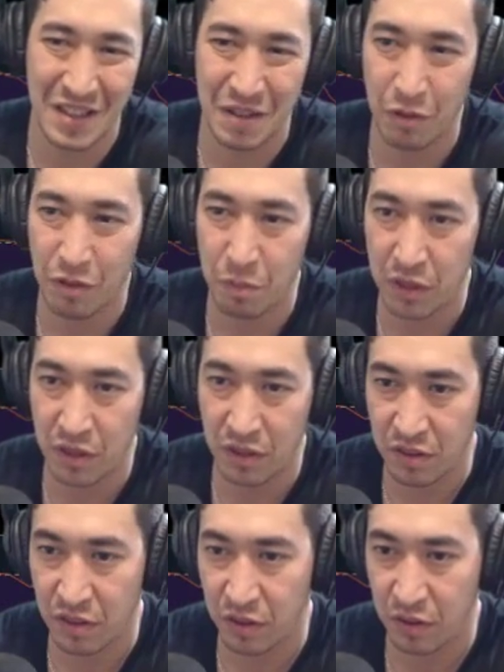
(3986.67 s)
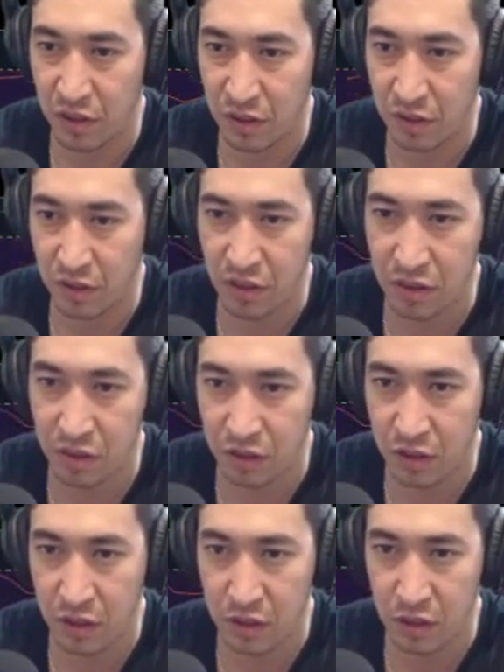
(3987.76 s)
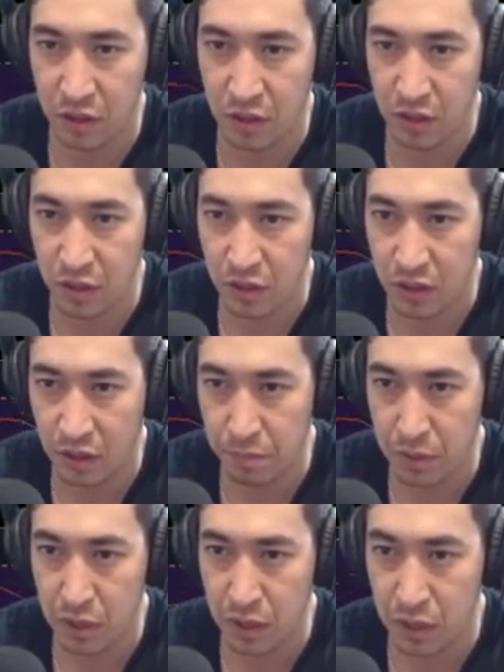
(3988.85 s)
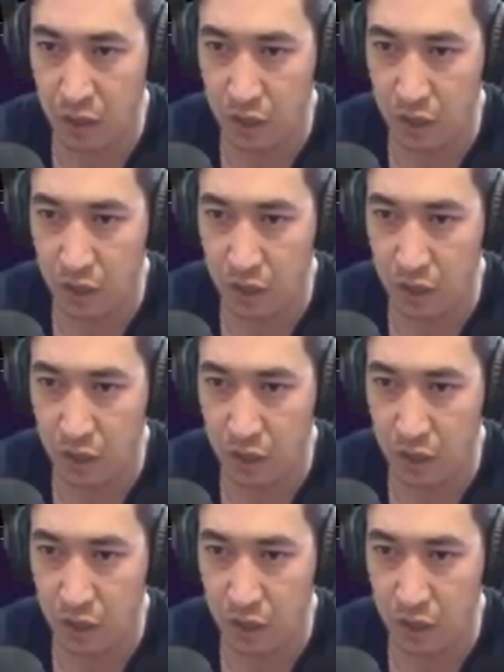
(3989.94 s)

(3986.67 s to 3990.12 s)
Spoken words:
What's BTC doing? Let me take a look. Take a peek.